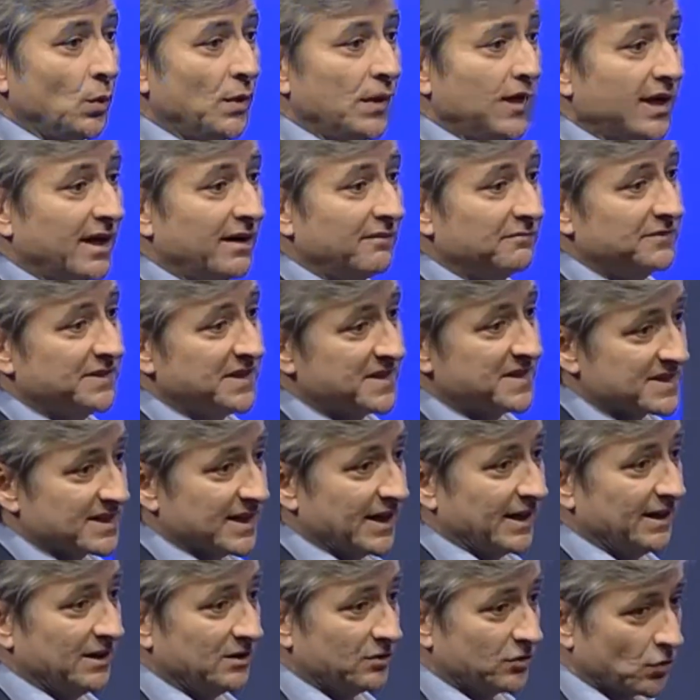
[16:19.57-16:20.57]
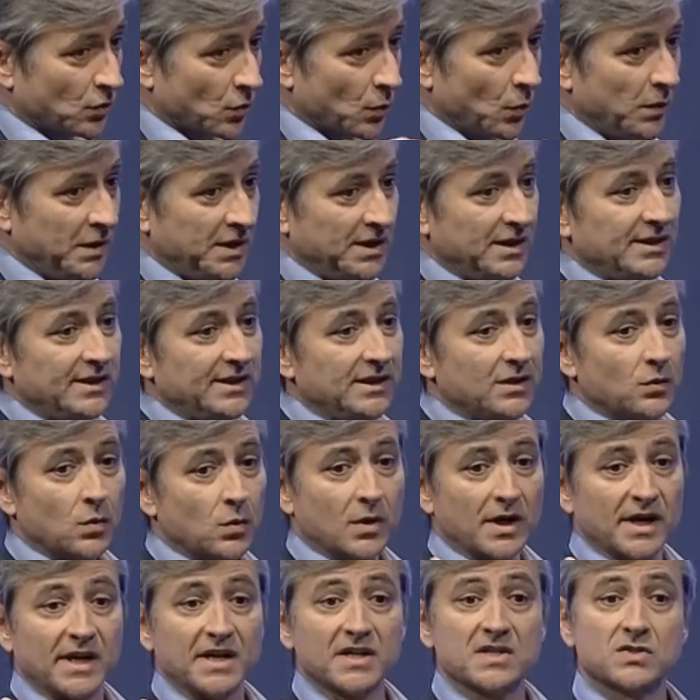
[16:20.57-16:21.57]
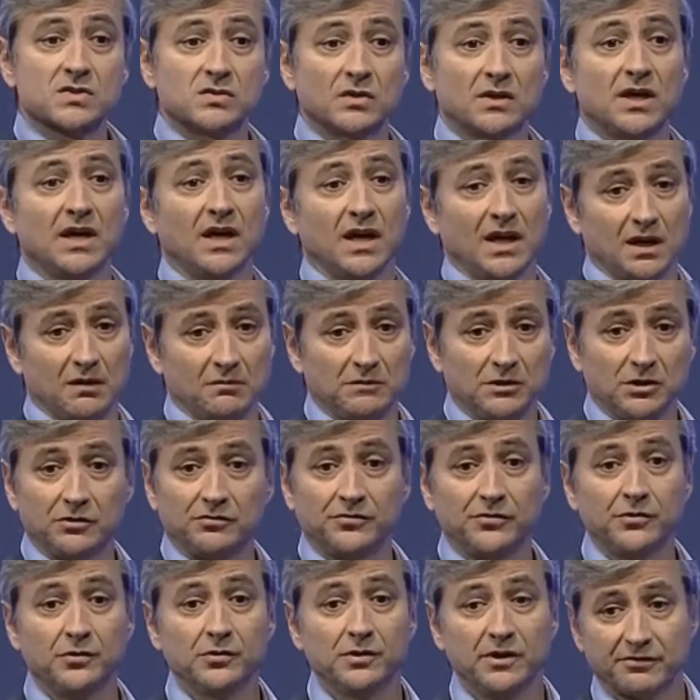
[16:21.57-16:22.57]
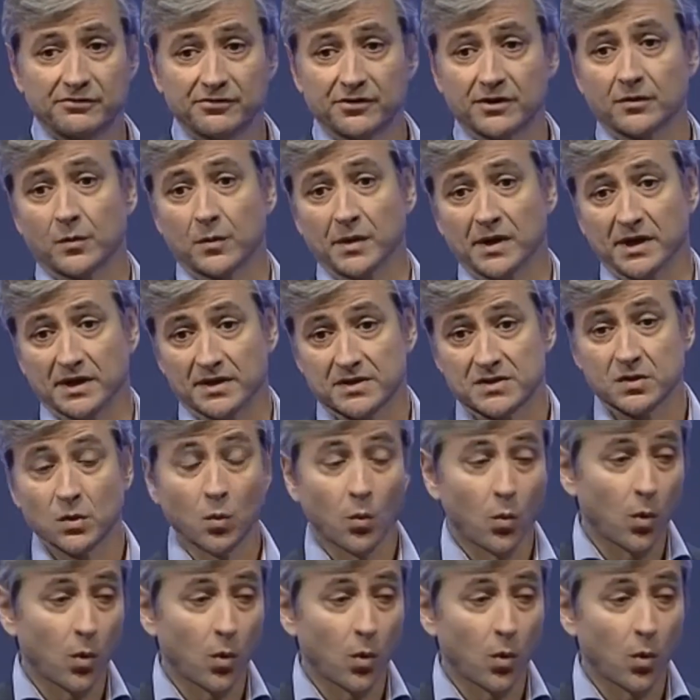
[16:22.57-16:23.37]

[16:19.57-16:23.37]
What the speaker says: we have decided to really raise the game in a few different areas.